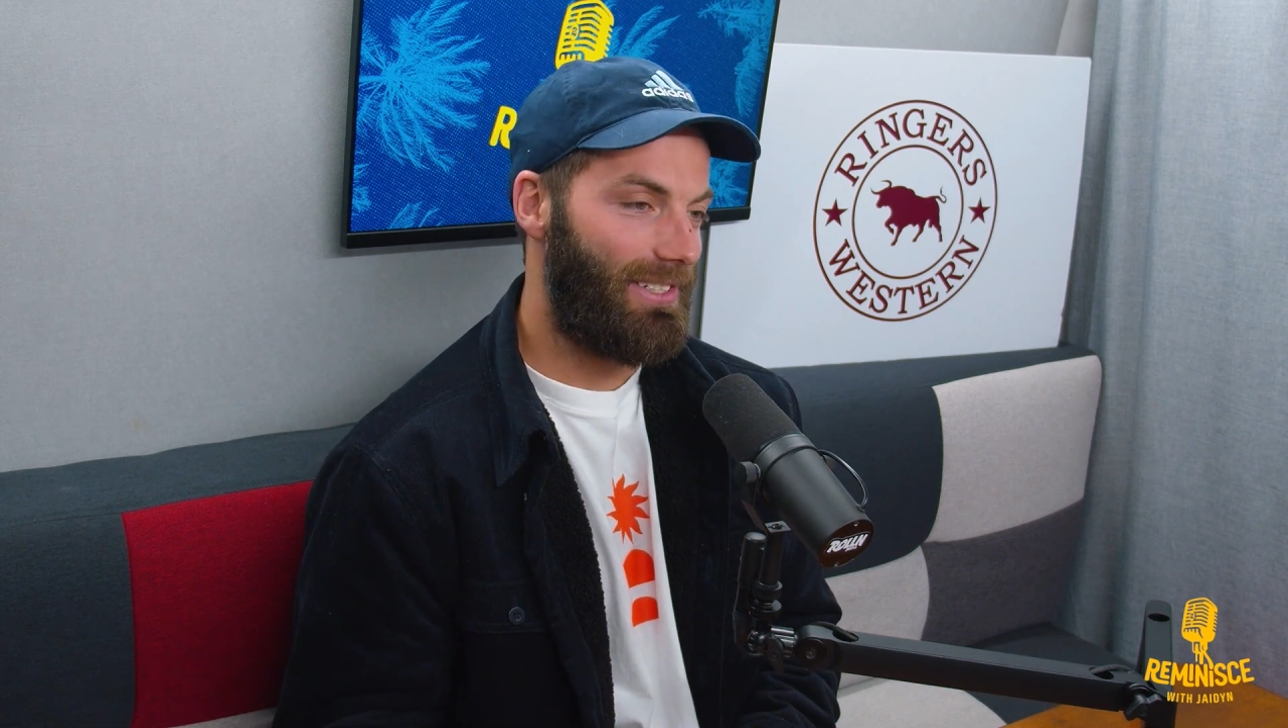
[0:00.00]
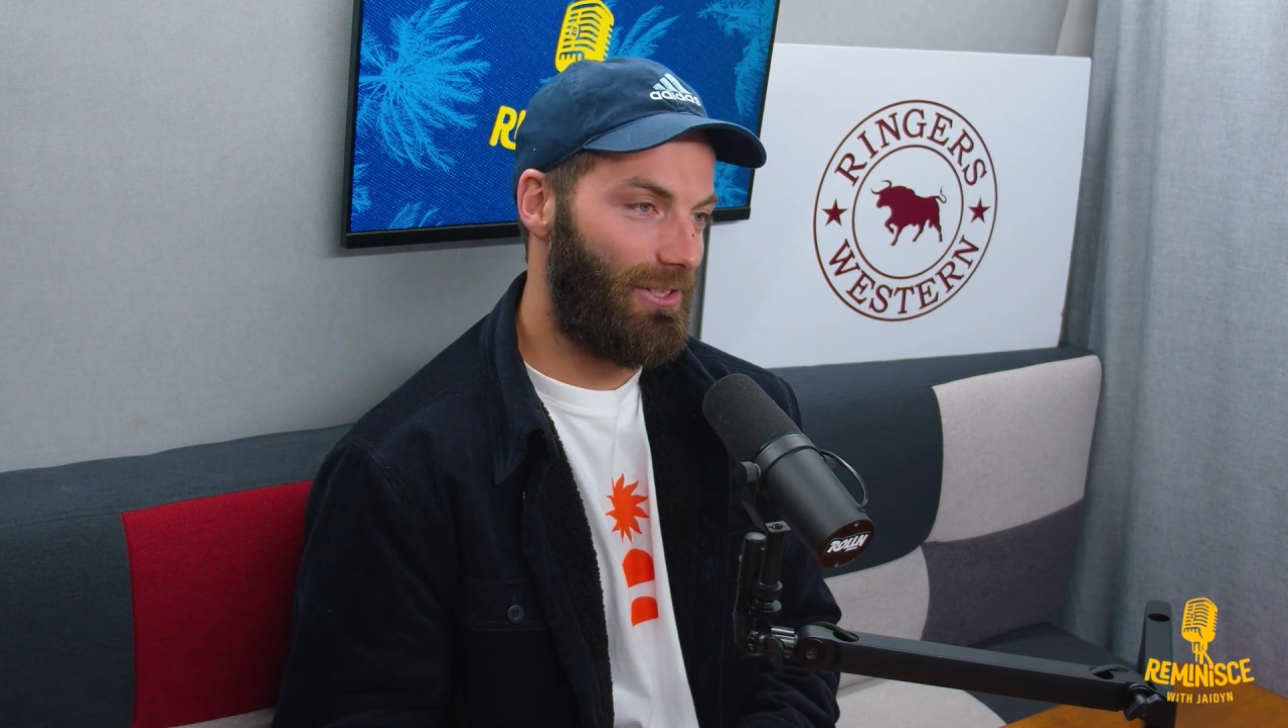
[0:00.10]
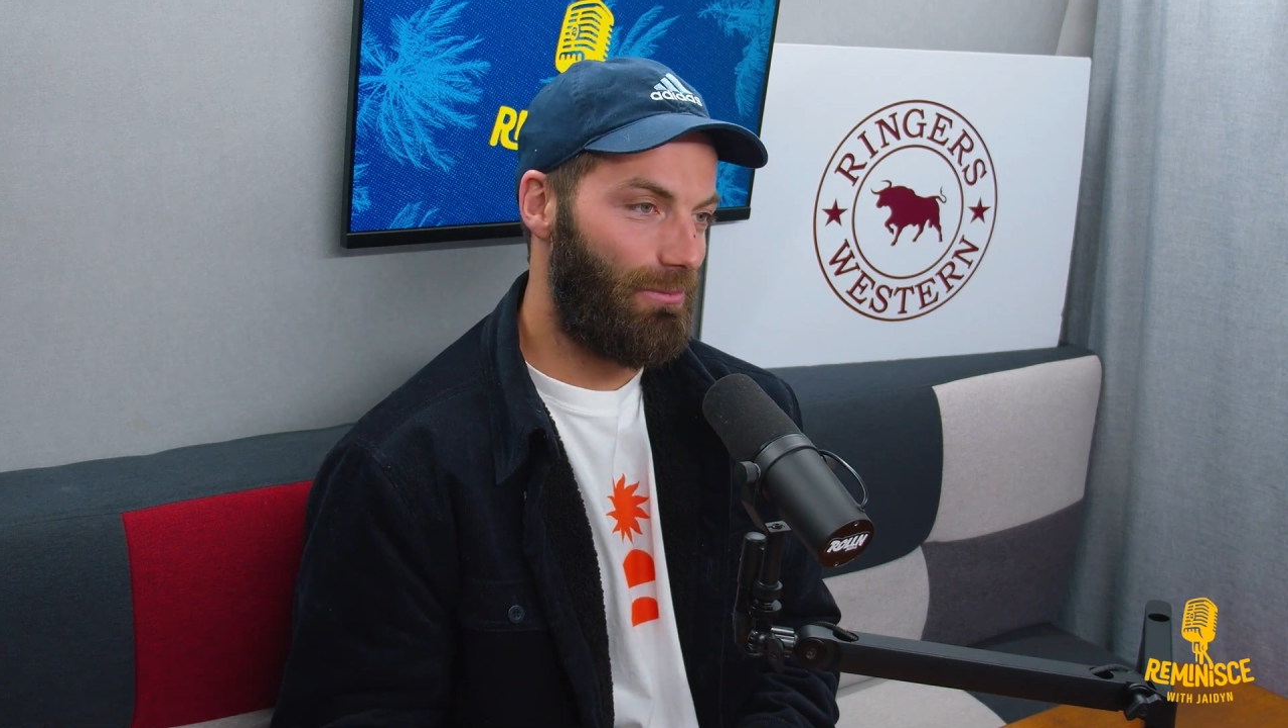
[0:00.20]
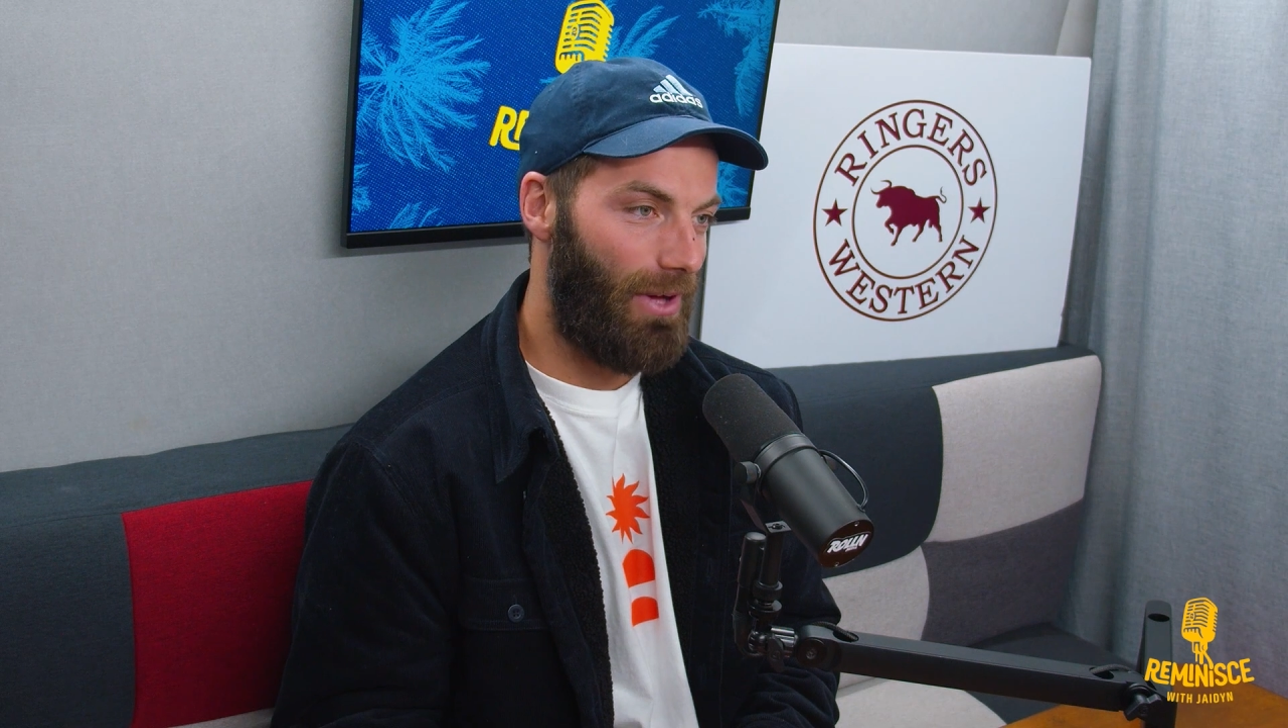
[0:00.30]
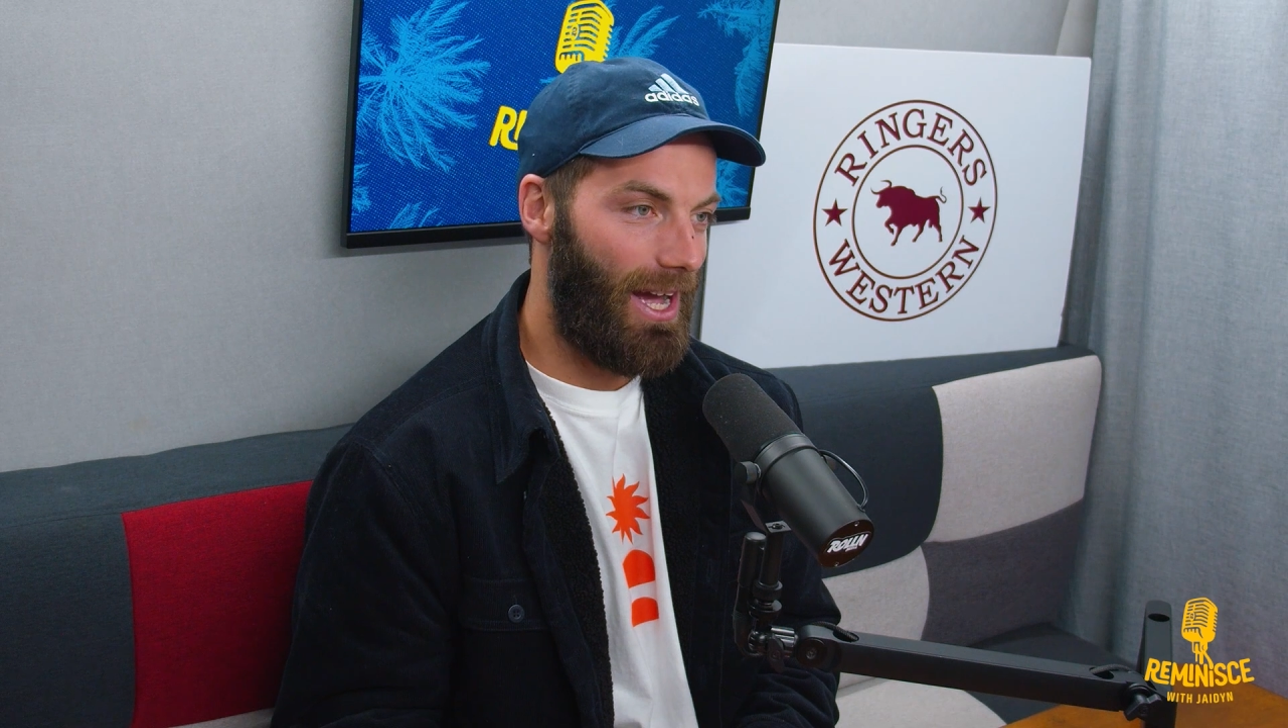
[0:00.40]

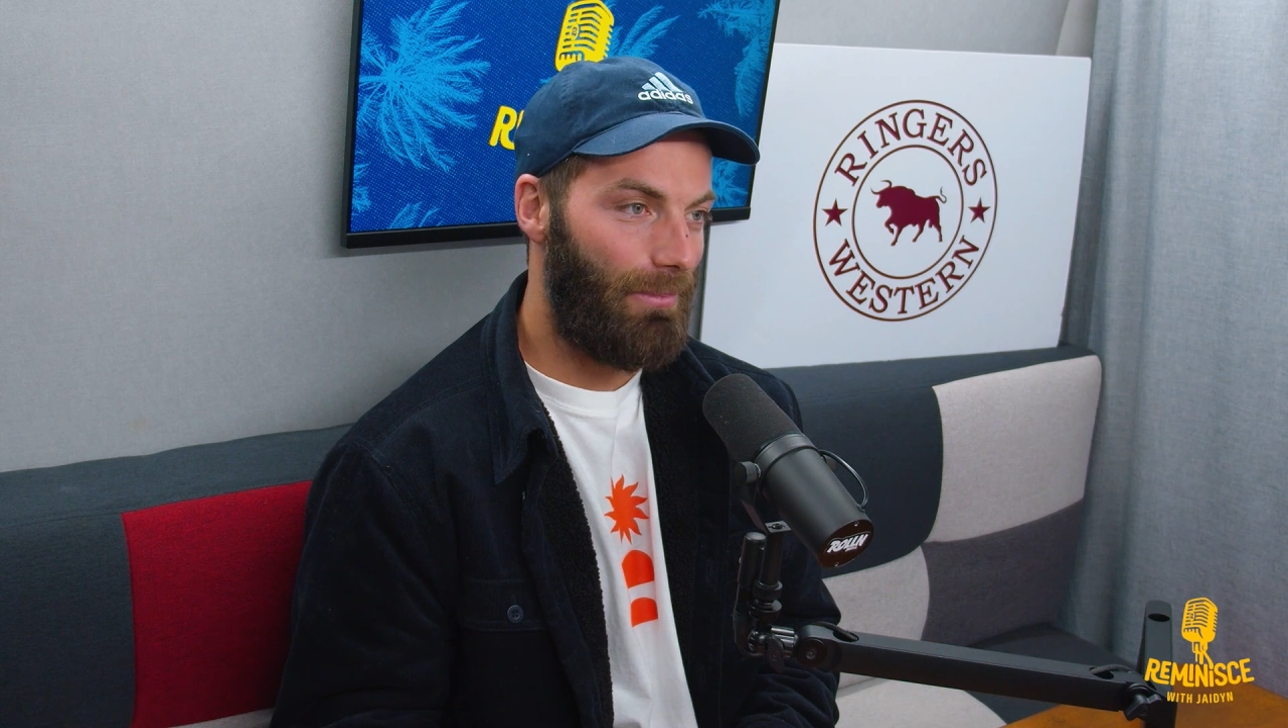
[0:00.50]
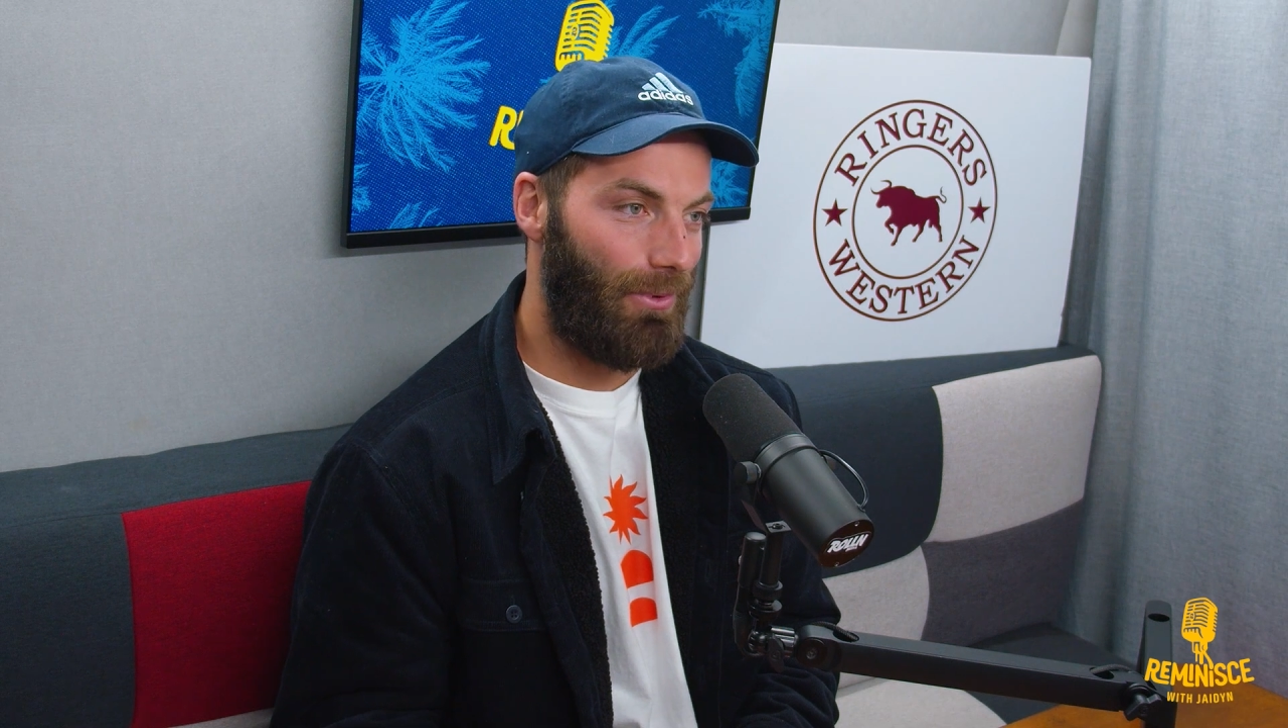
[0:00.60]
single player